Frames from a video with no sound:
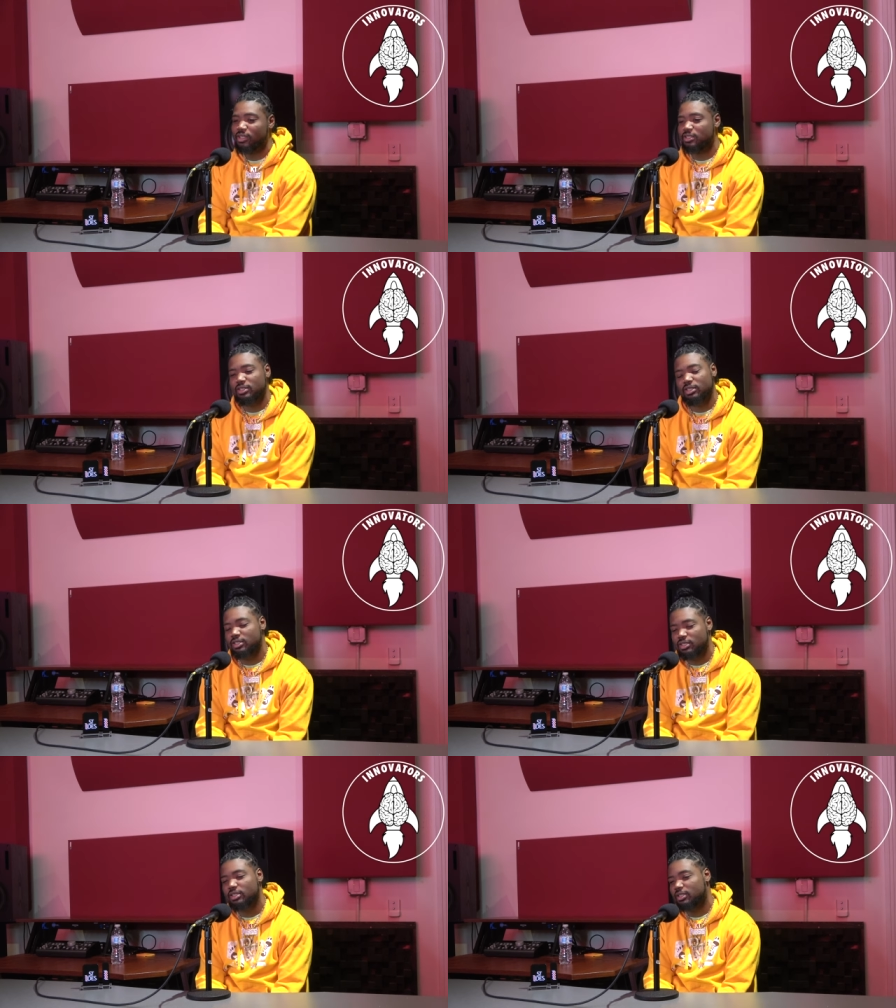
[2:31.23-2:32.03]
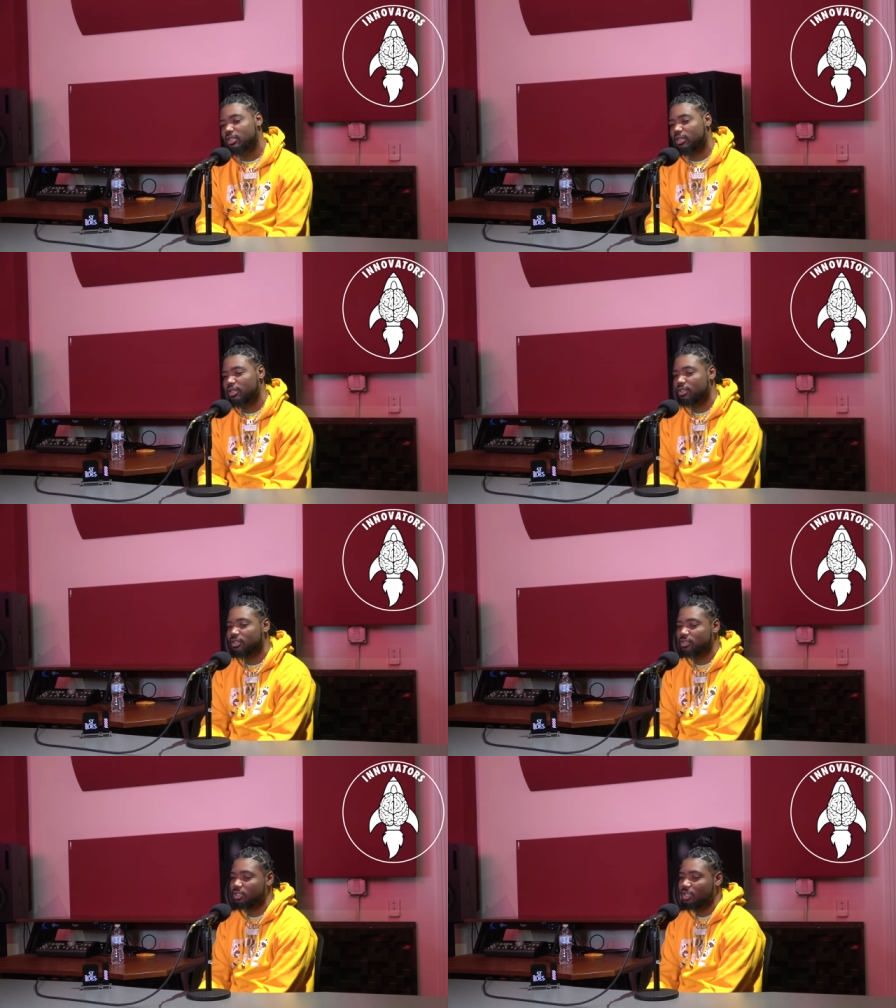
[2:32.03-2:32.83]
It's it's yeah,
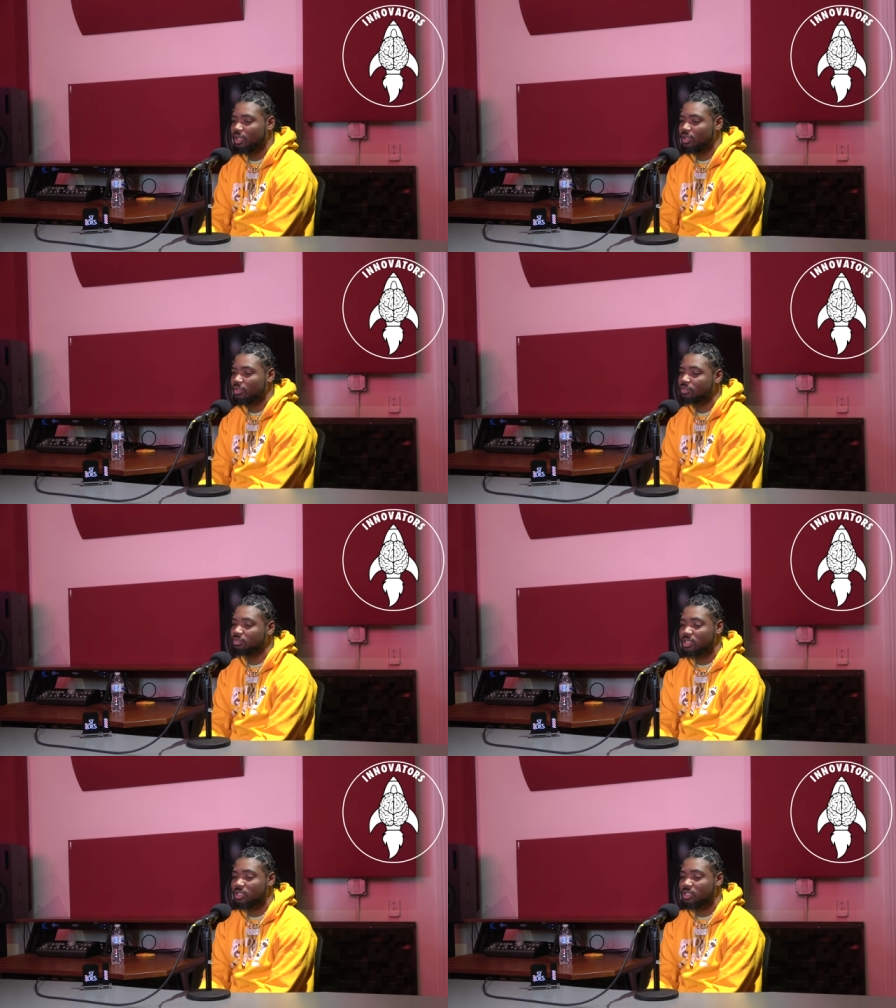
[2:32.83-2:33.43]
San Diego.